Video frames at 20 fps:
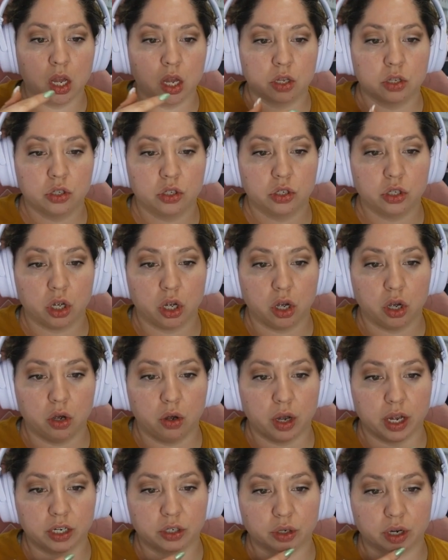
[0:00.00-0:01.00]
So
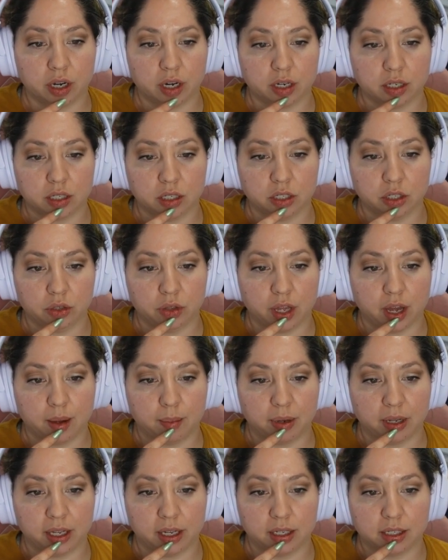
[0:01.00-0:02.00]
I try not to do that.
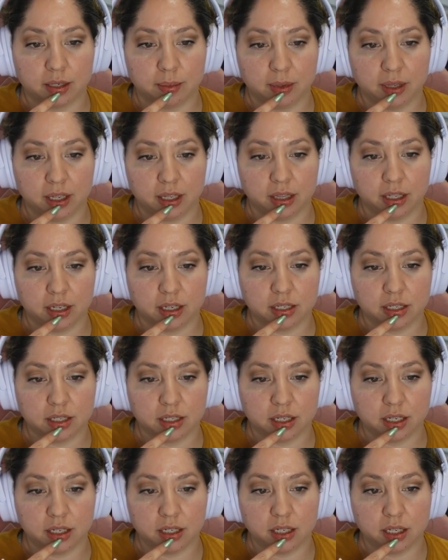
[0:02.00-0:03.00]
But like something like this
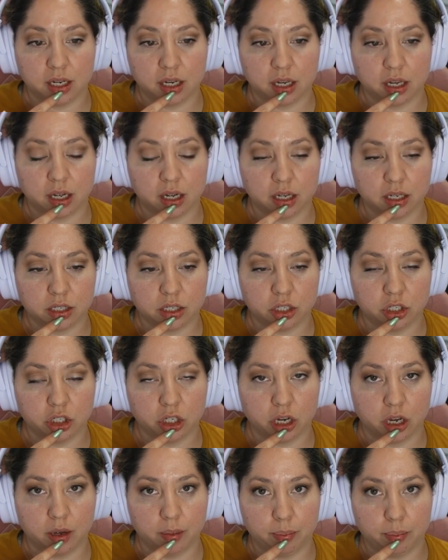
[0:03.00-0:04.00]
is easy to cut as a
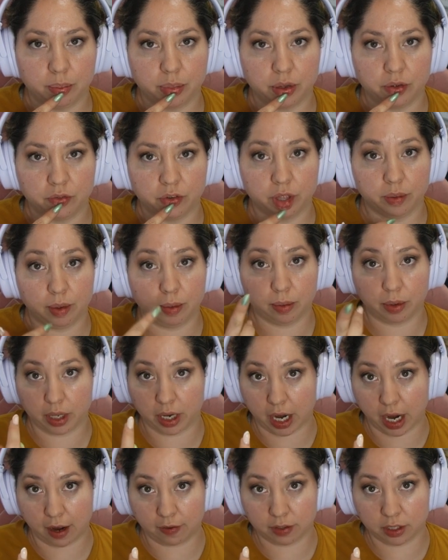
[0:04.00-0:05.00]
jump for the people that
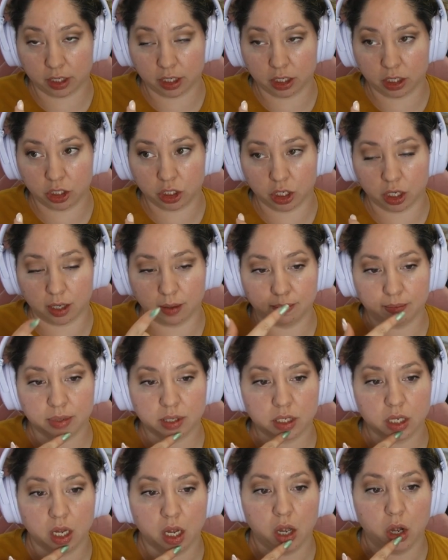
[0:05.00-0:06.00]
have to cut
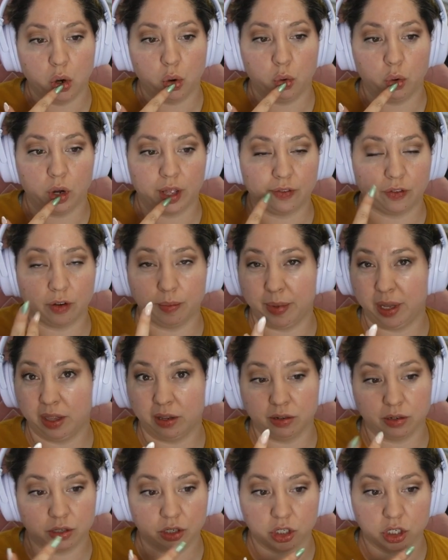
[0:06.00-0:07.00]
jumps. Or like for me,
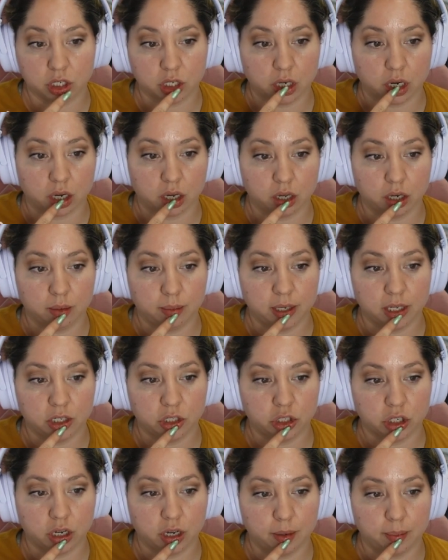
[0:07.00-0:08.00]
there's just not going to be a
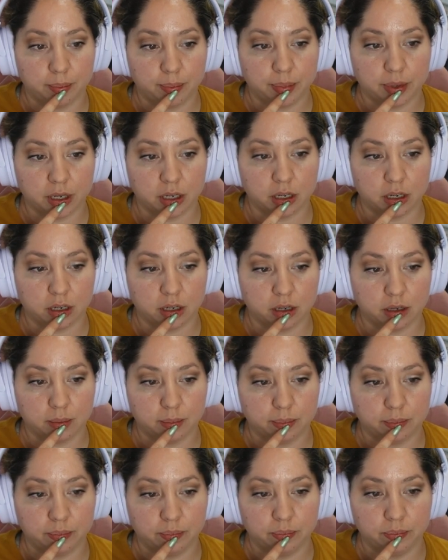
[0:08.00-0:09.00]
jump.
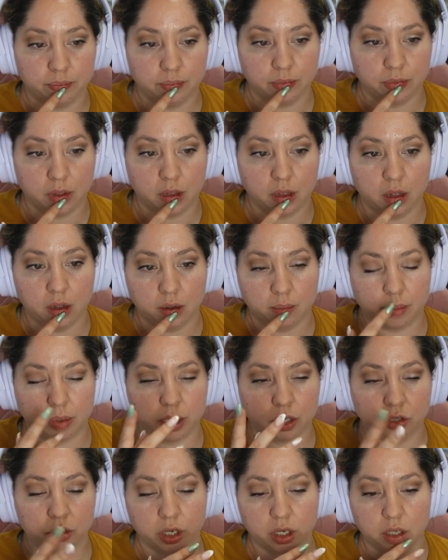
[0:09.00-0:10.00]
But I
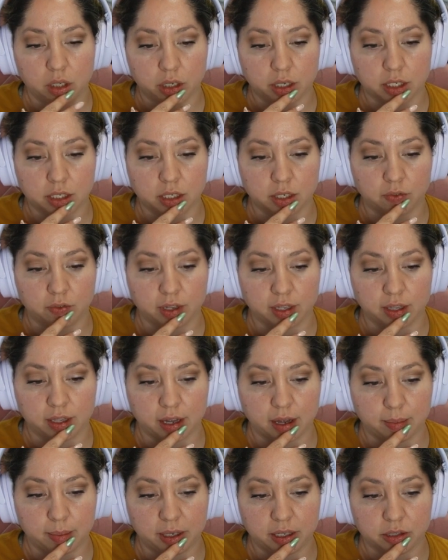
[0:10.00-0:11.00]
try to look at stuff like
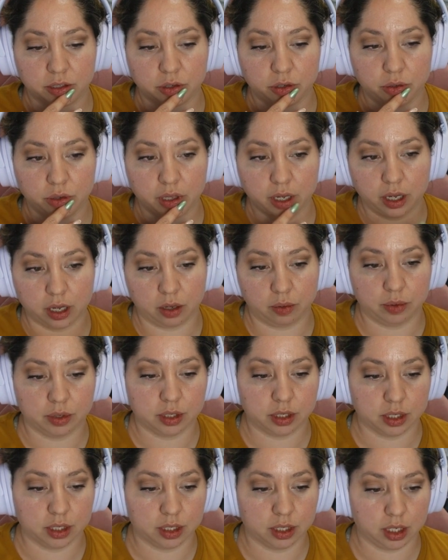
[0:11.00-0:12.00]
that because who the hell wants
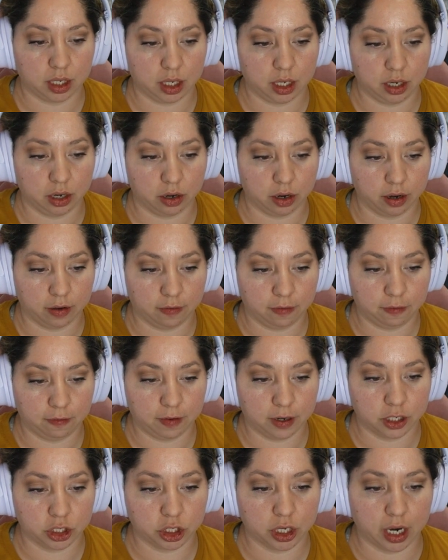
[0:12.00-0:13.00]
to sit here and
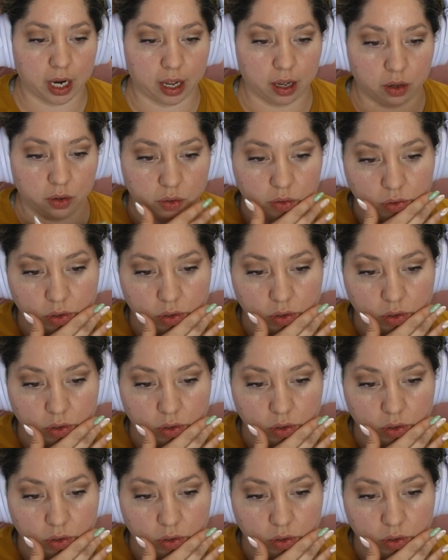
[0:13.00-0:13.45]
fish out